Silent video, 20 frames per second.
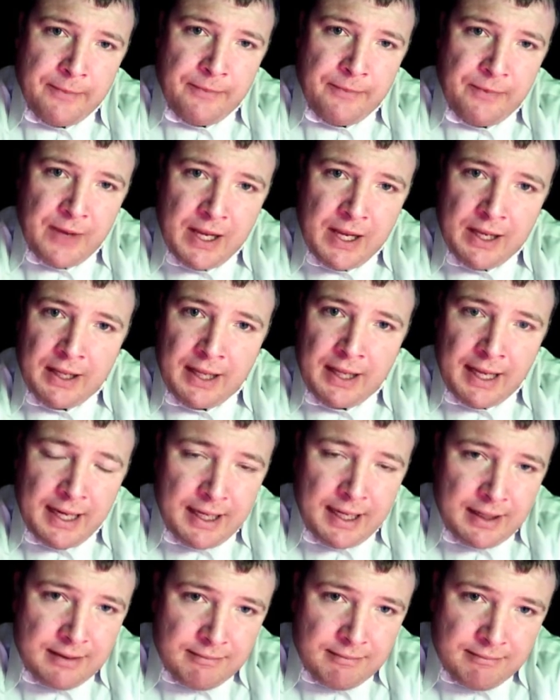feel
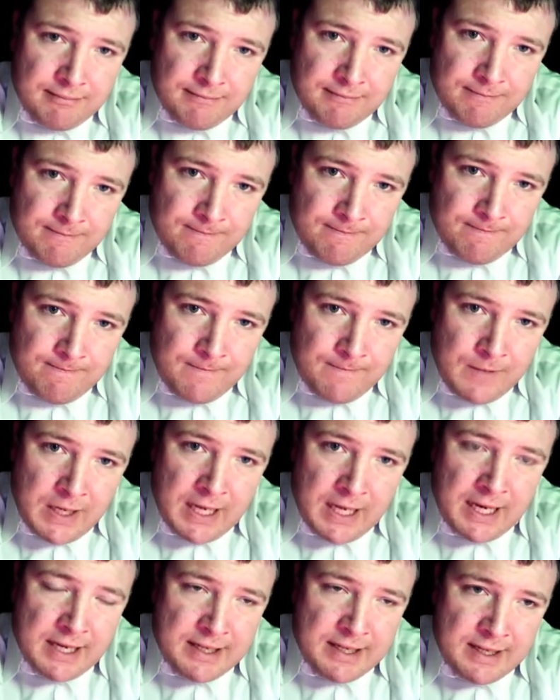like
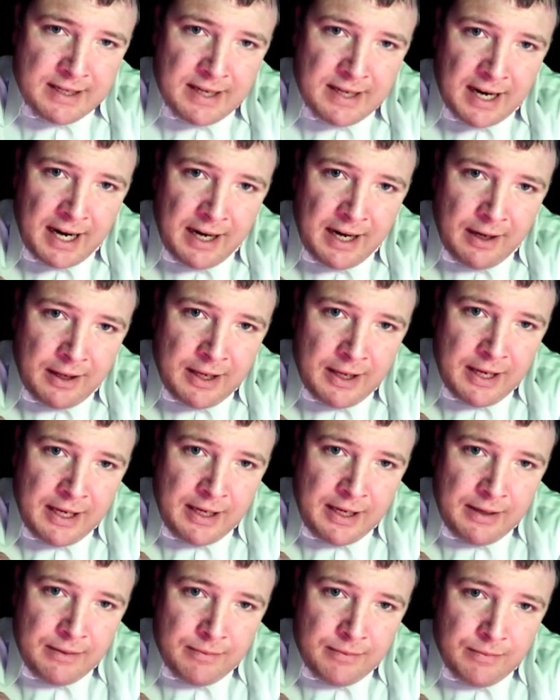it is
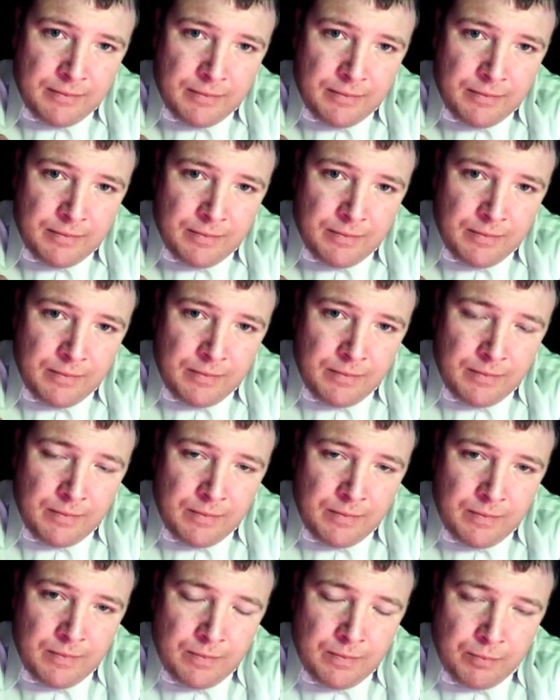entirely
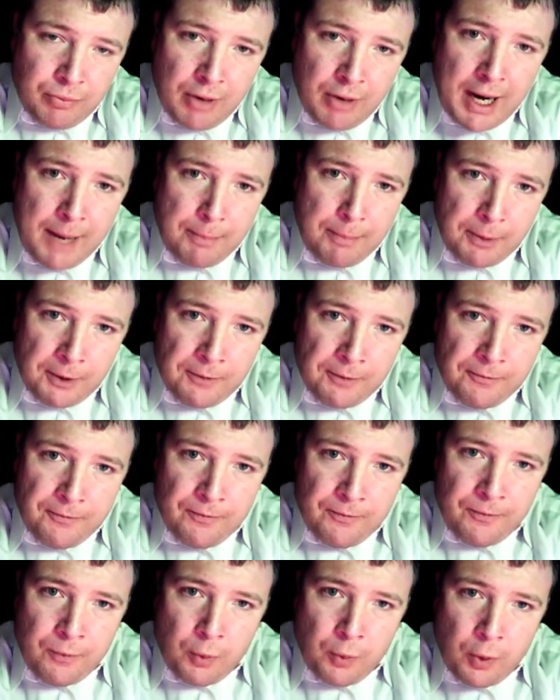proper
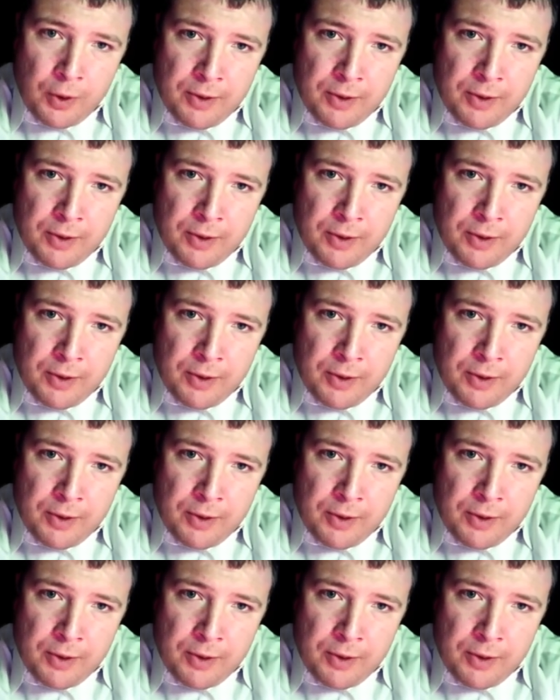for